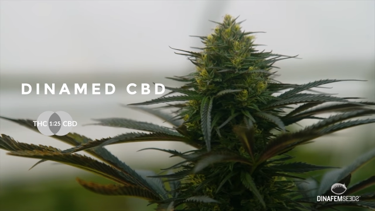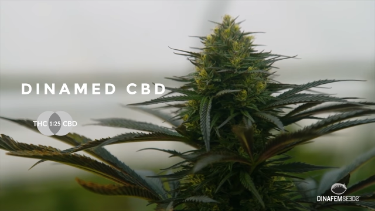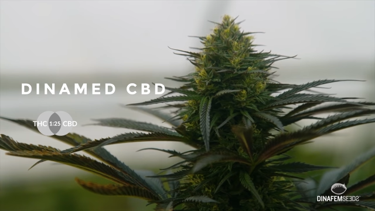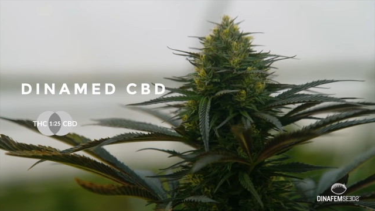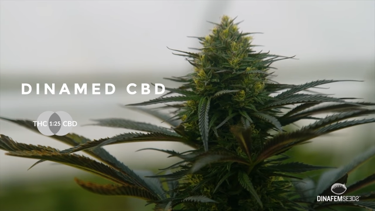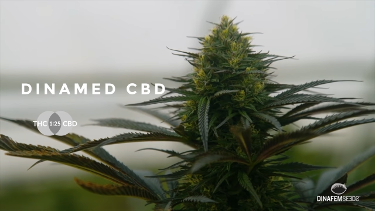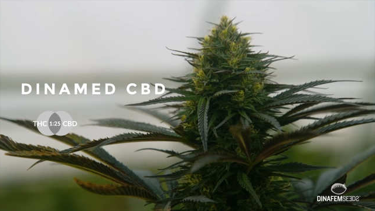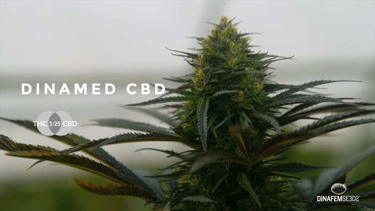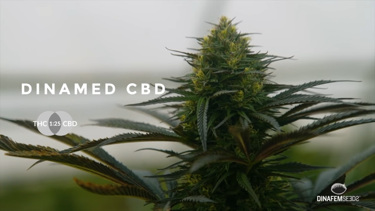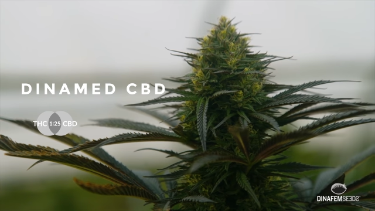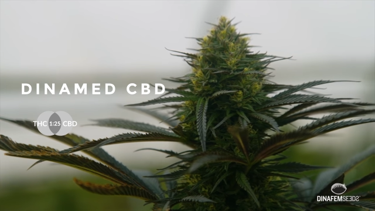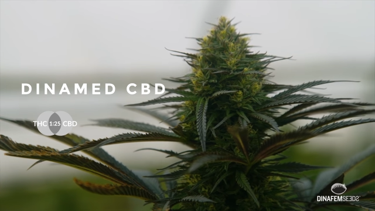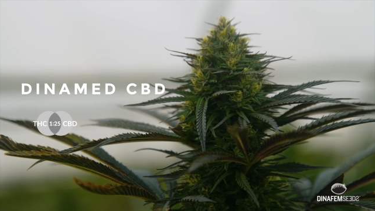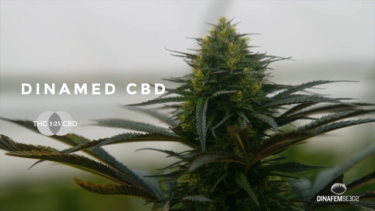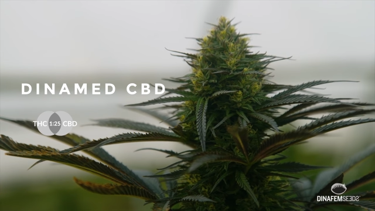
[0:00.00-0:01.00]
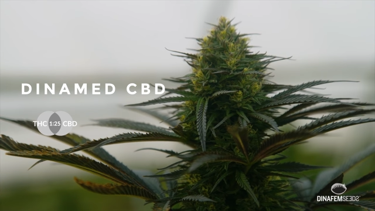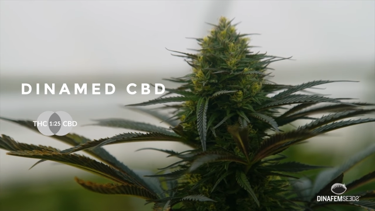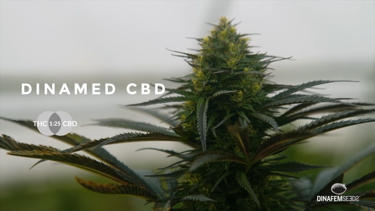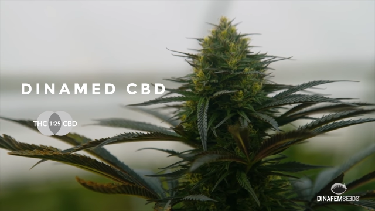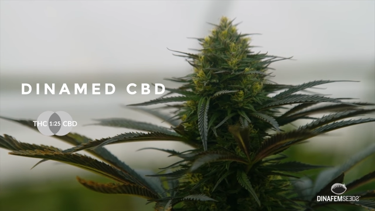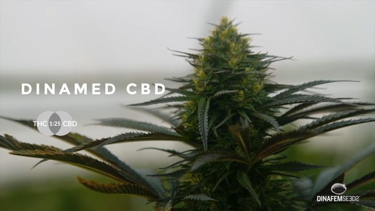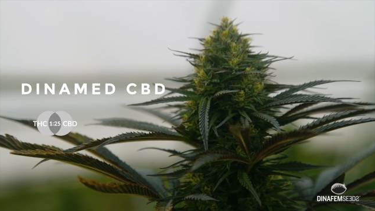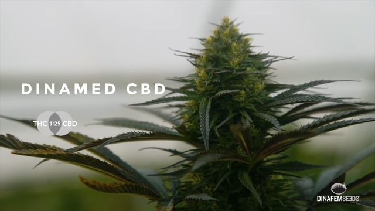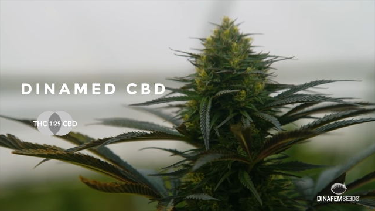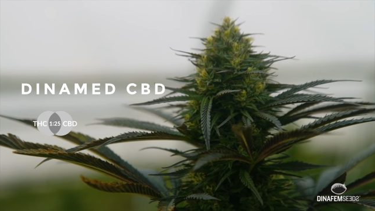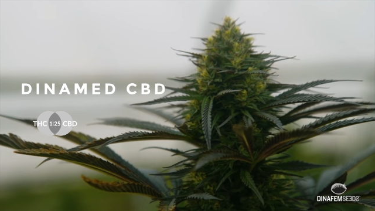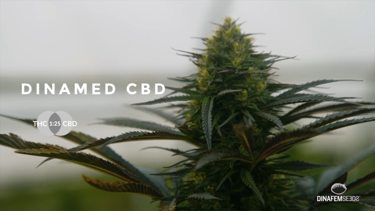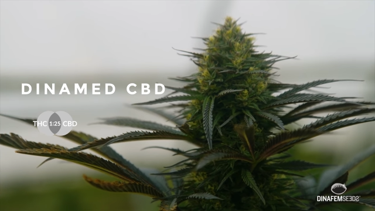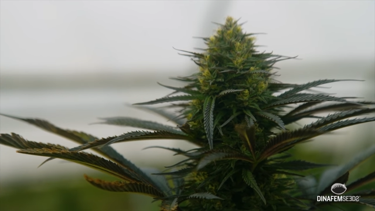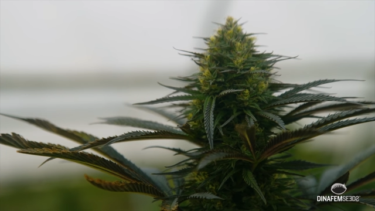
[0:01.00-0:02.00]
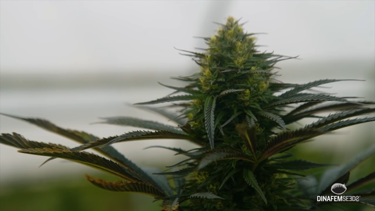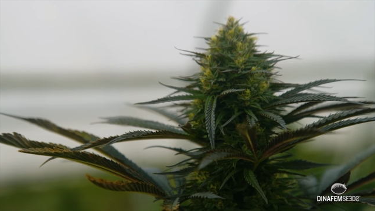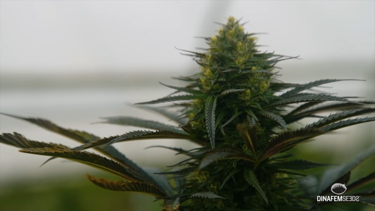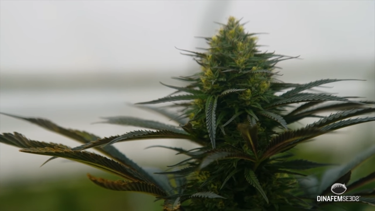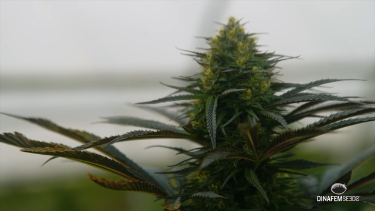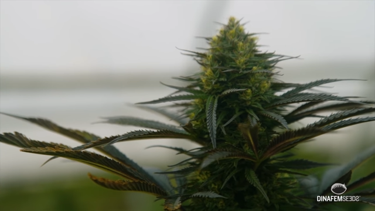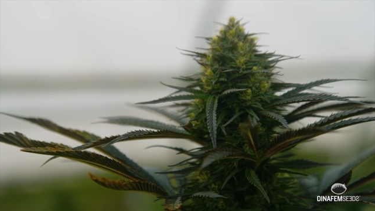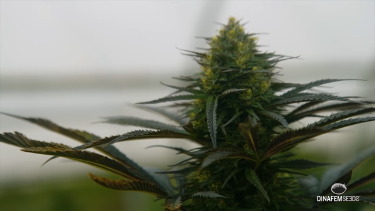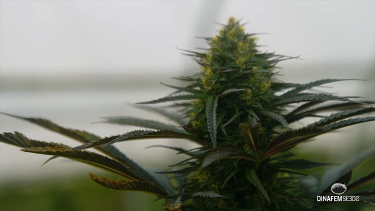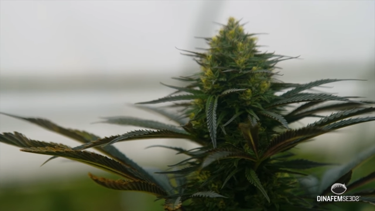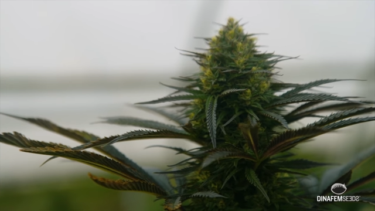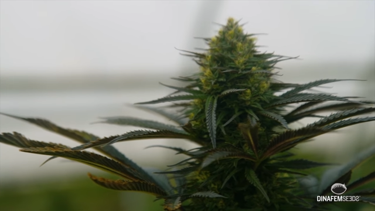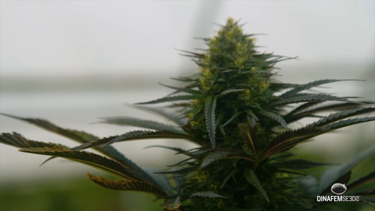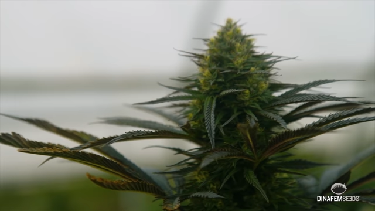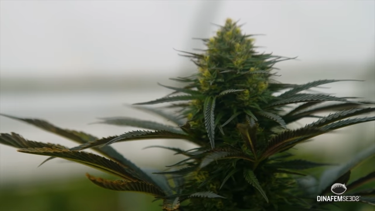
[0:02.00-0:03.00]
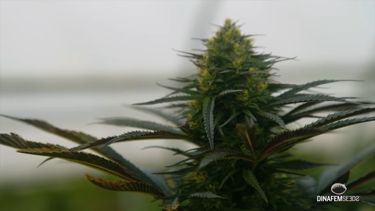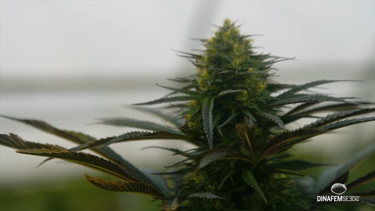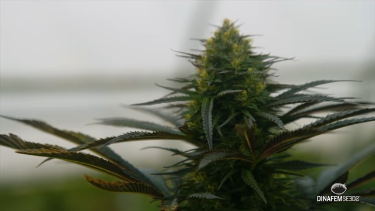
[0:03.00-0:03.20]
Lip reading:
No face is visible, so there are no lips to read.